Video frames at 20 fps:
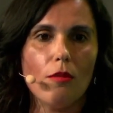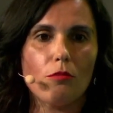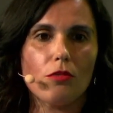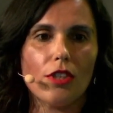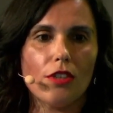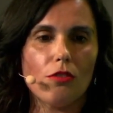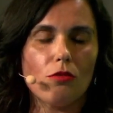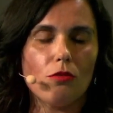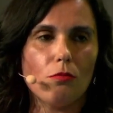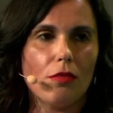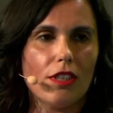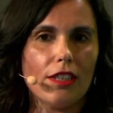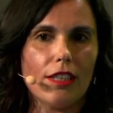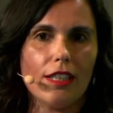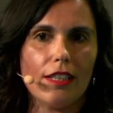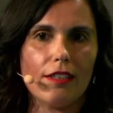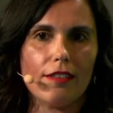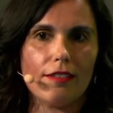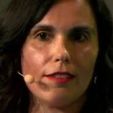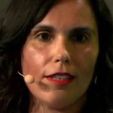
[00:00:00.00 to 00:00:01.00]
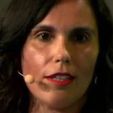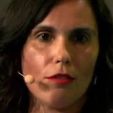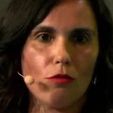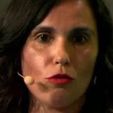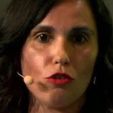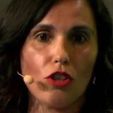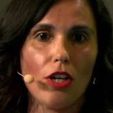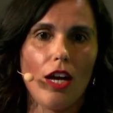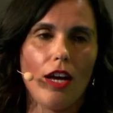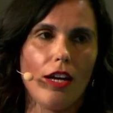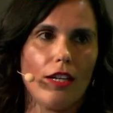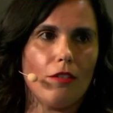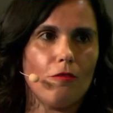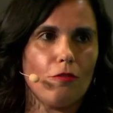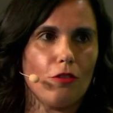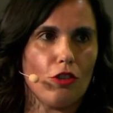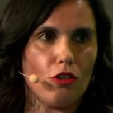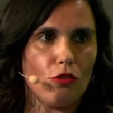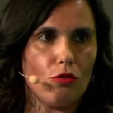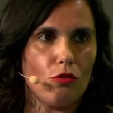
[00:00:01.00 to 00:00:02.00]
QPTCI,
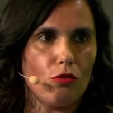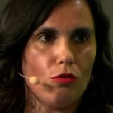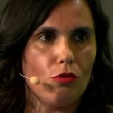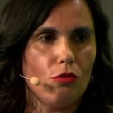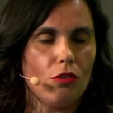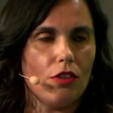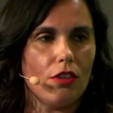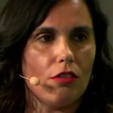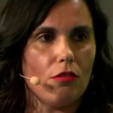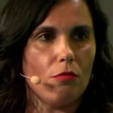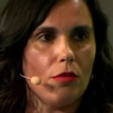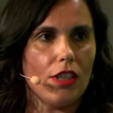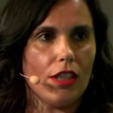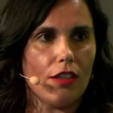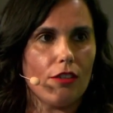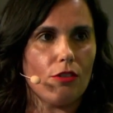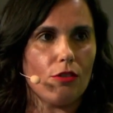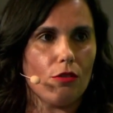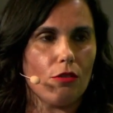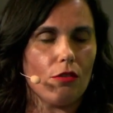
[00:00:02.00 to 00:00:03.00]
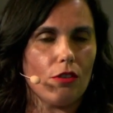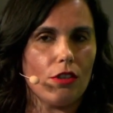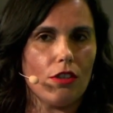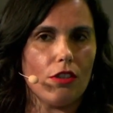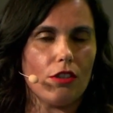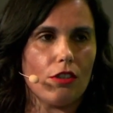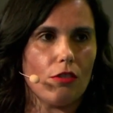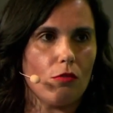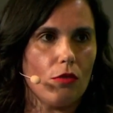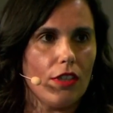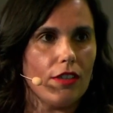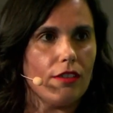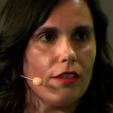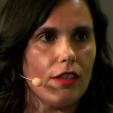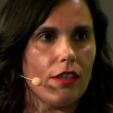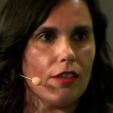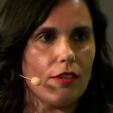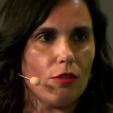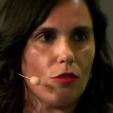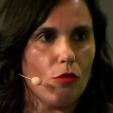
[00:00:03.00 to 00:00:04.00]
it's a connection
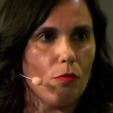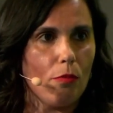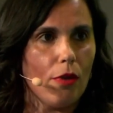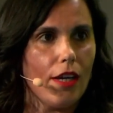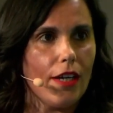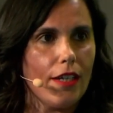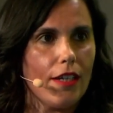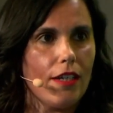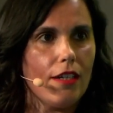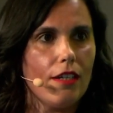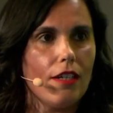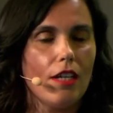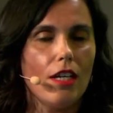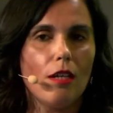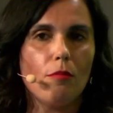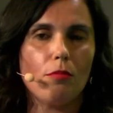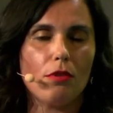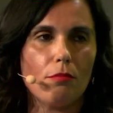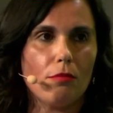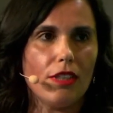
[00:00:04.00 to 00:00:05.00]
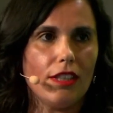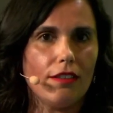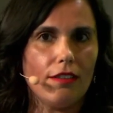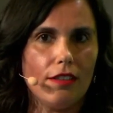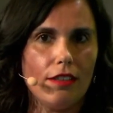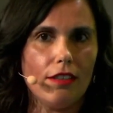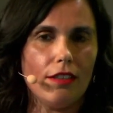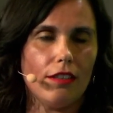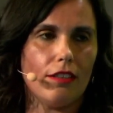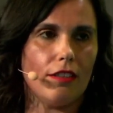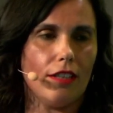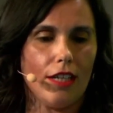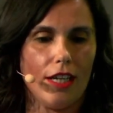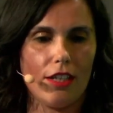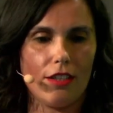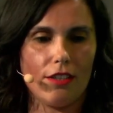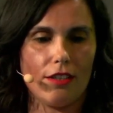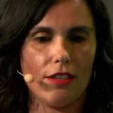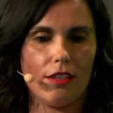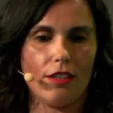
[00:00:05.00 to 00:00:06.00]
to the European quantum
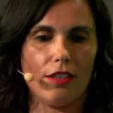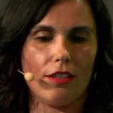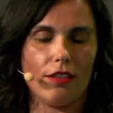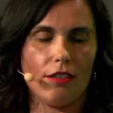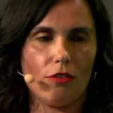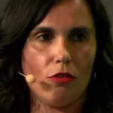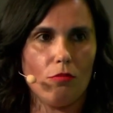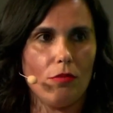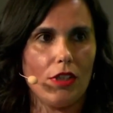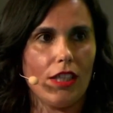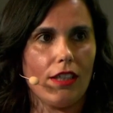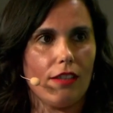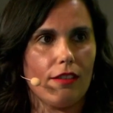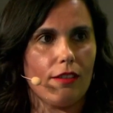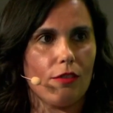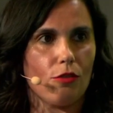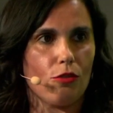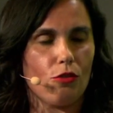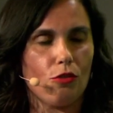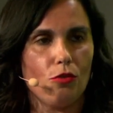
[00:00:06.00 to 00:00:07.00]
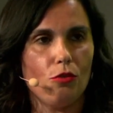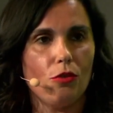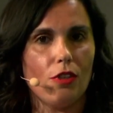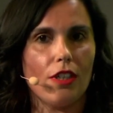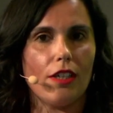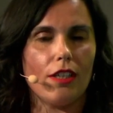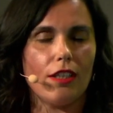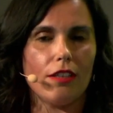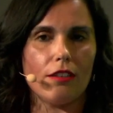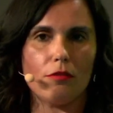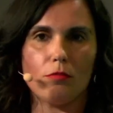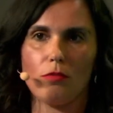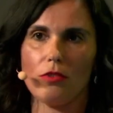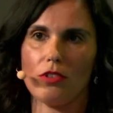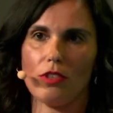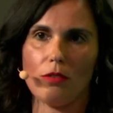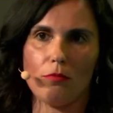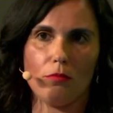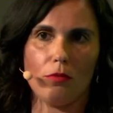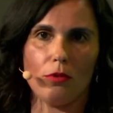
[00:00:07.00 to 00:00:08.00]
infrastructure and
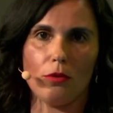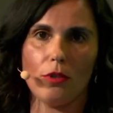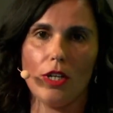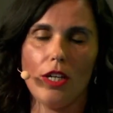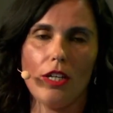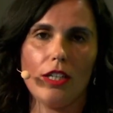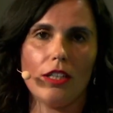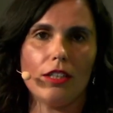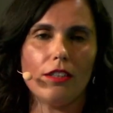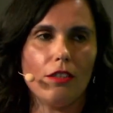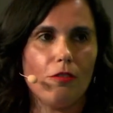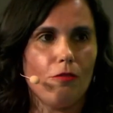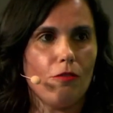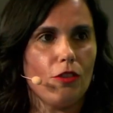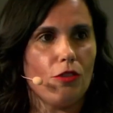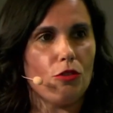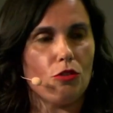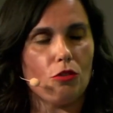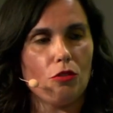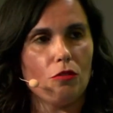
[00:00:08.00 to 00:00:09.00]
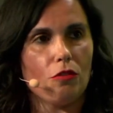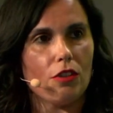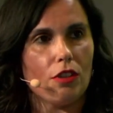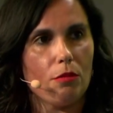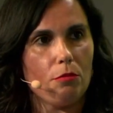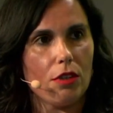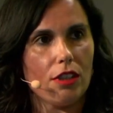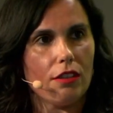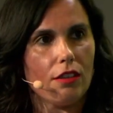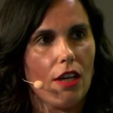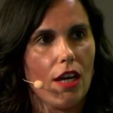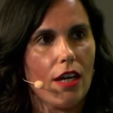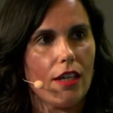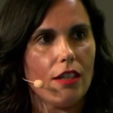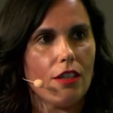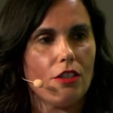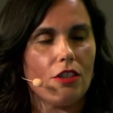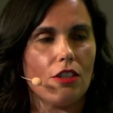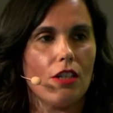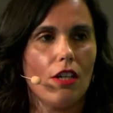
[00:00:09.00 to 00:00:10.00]
to ensure secure communications
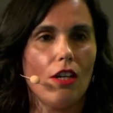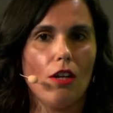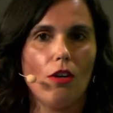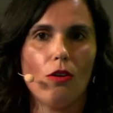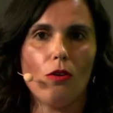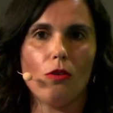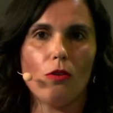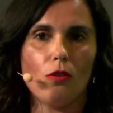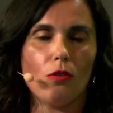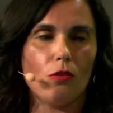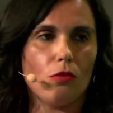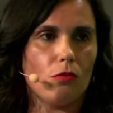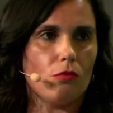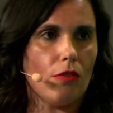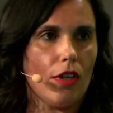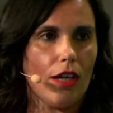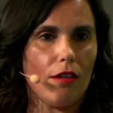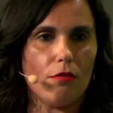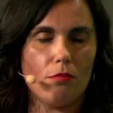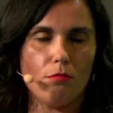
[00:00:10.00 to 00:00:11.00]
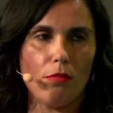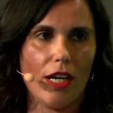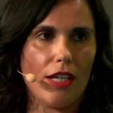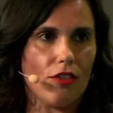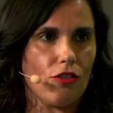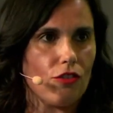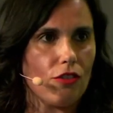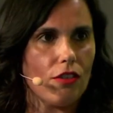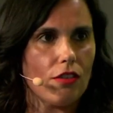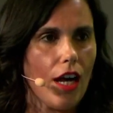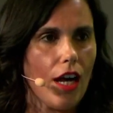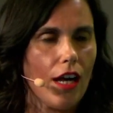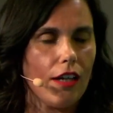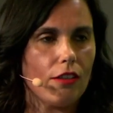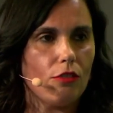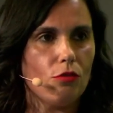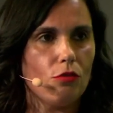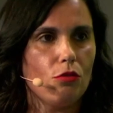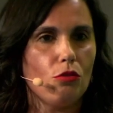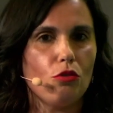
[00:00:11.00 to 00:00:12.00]
between government buildings
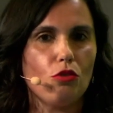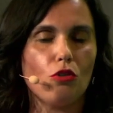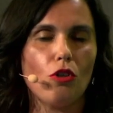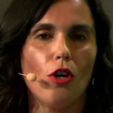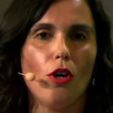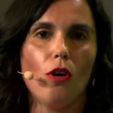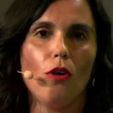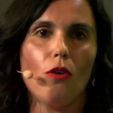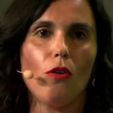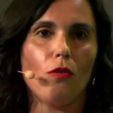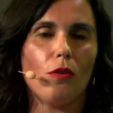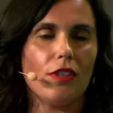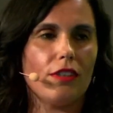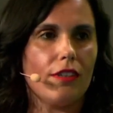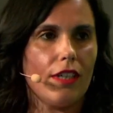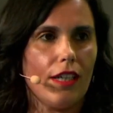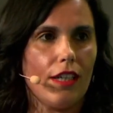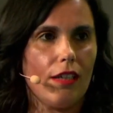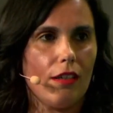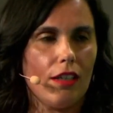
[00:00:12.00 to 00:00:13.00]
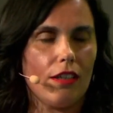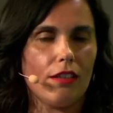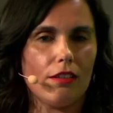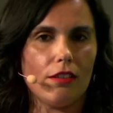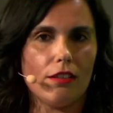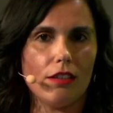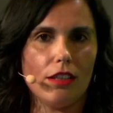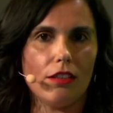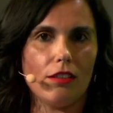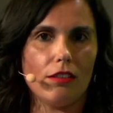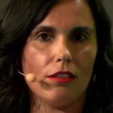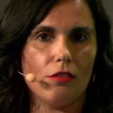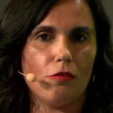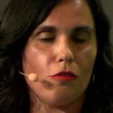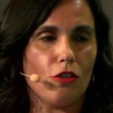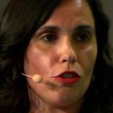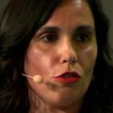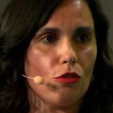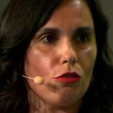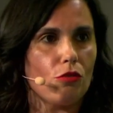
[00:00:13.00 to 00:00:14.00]
or databases
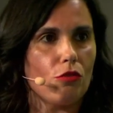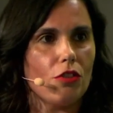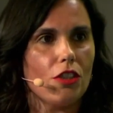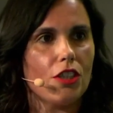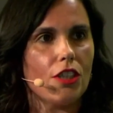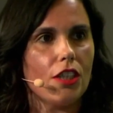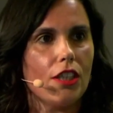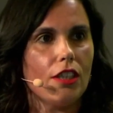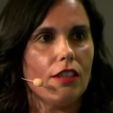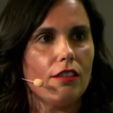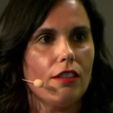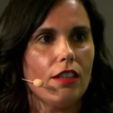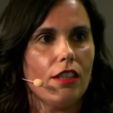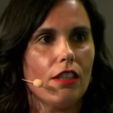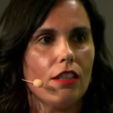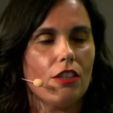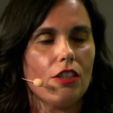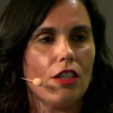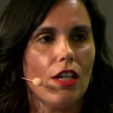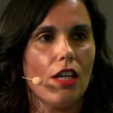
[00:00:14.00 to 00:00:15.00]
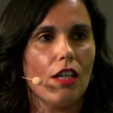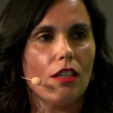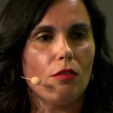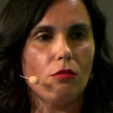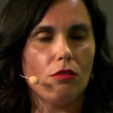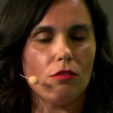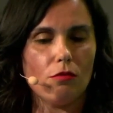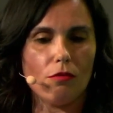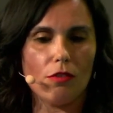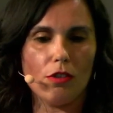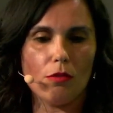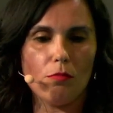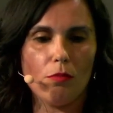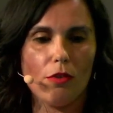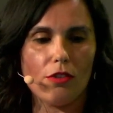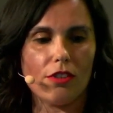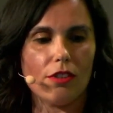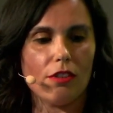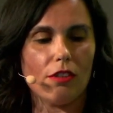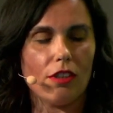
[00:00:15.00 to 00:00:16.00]
or critical
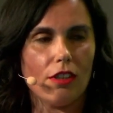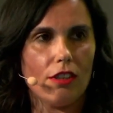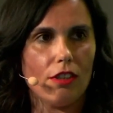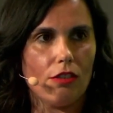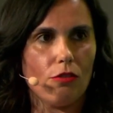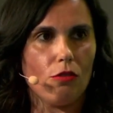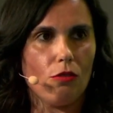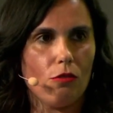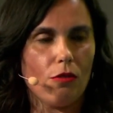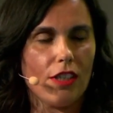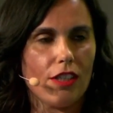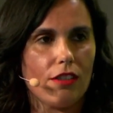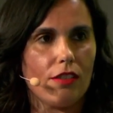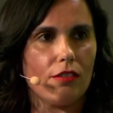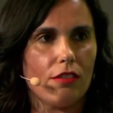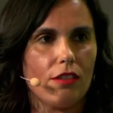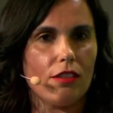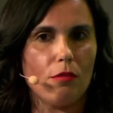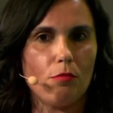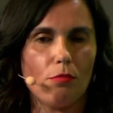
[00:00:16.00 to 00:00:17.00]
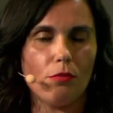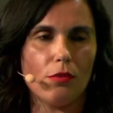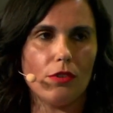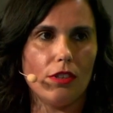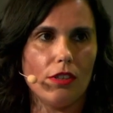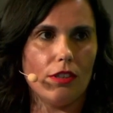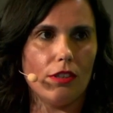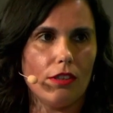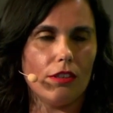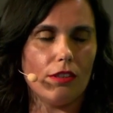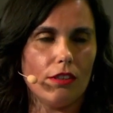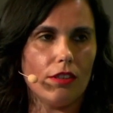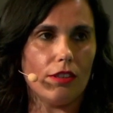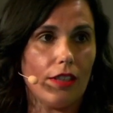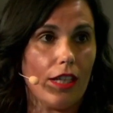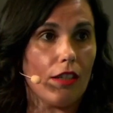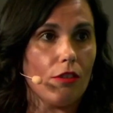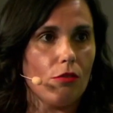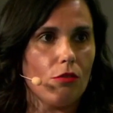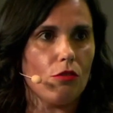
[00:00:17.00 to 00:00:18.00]
infrastructures. And
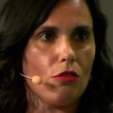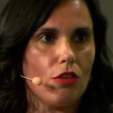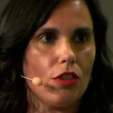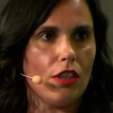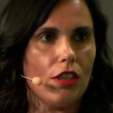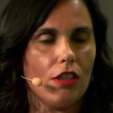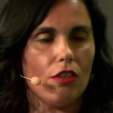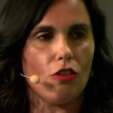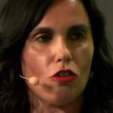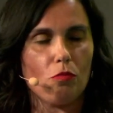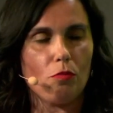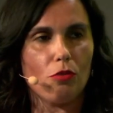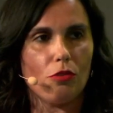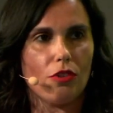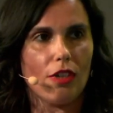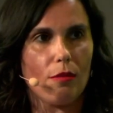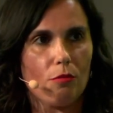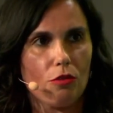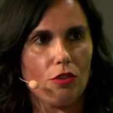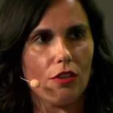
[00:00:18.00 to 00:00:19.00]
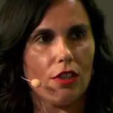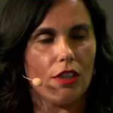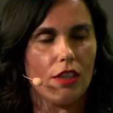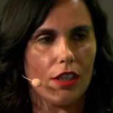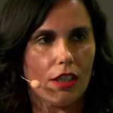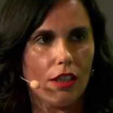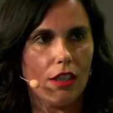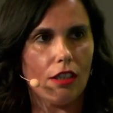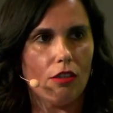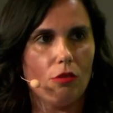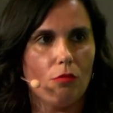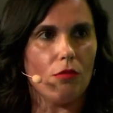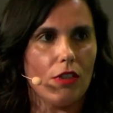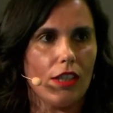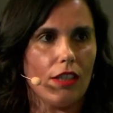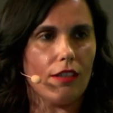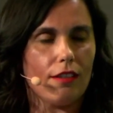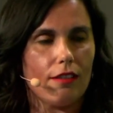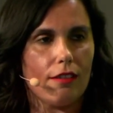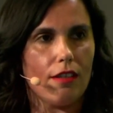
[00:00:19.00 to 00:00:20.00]
with this type of technology,
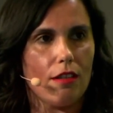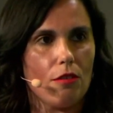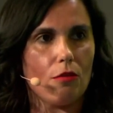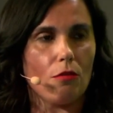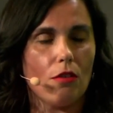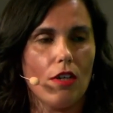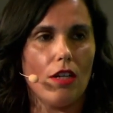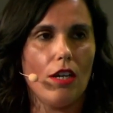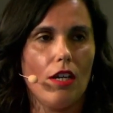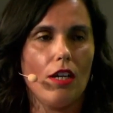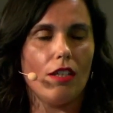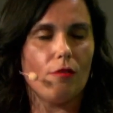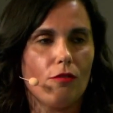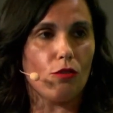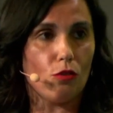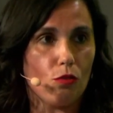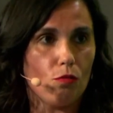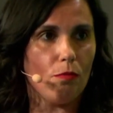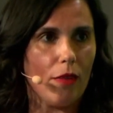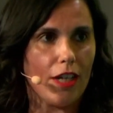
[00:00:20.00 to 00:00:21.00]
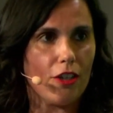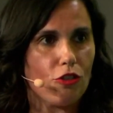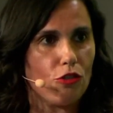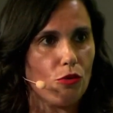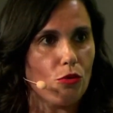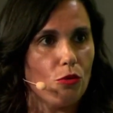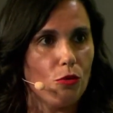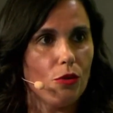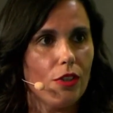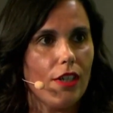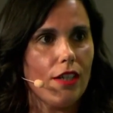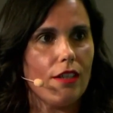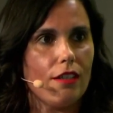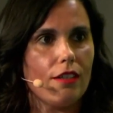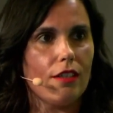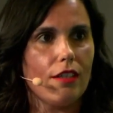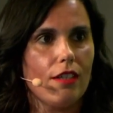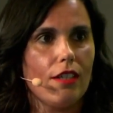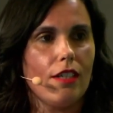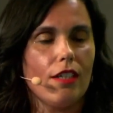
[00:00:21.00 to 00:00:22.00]
we can have
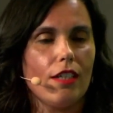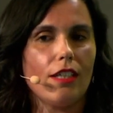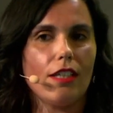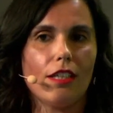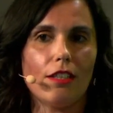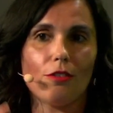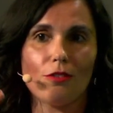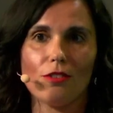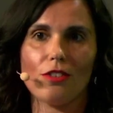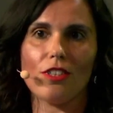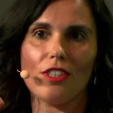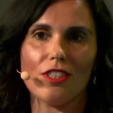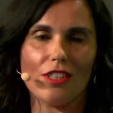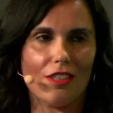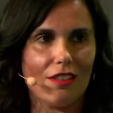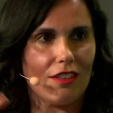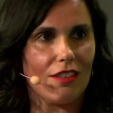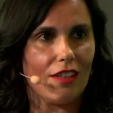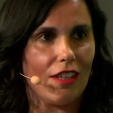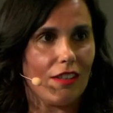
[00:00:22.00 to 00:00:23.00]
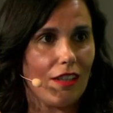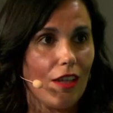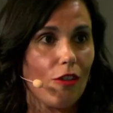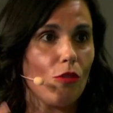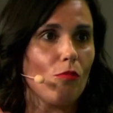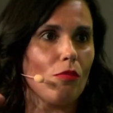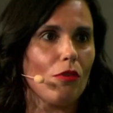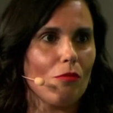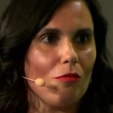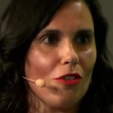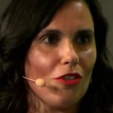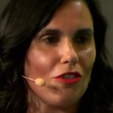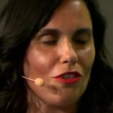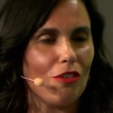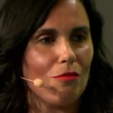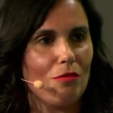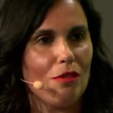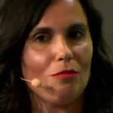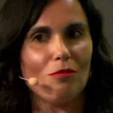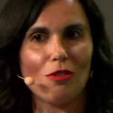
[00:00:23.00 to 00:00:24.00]
secure
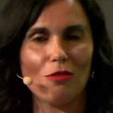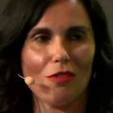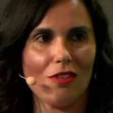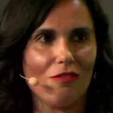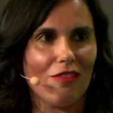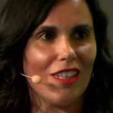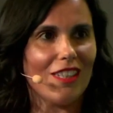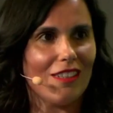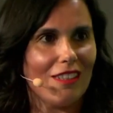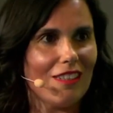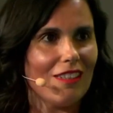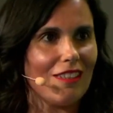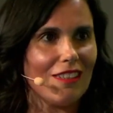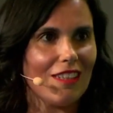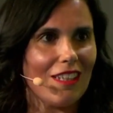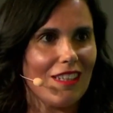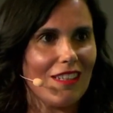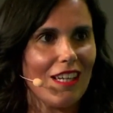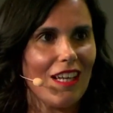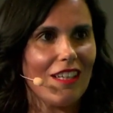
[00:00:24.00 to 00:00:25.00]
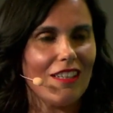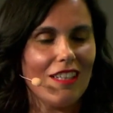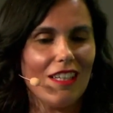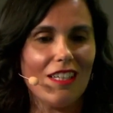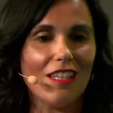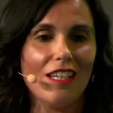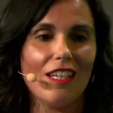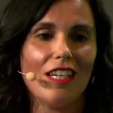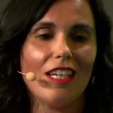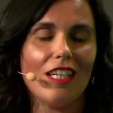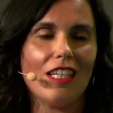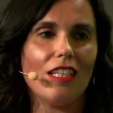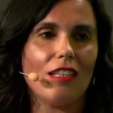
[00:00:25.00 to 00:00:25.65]
communication, and that we